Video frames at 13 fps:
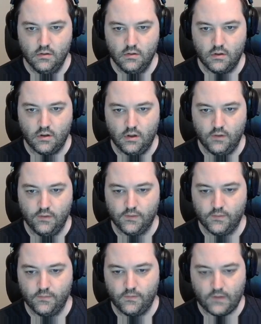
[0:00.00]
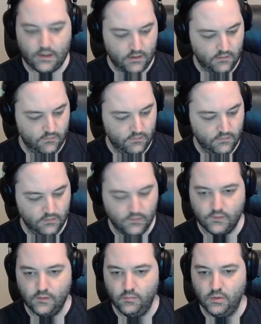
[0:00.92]
All right, this 5
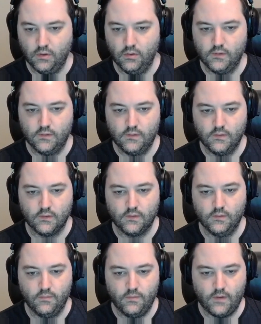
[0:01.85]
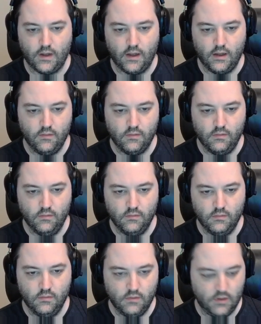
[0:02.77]
disambiguates 6 and 5,
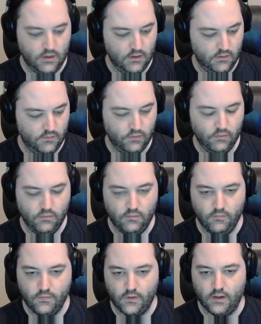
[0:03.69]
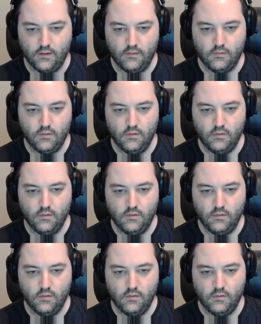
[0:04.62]
and 2 and 5.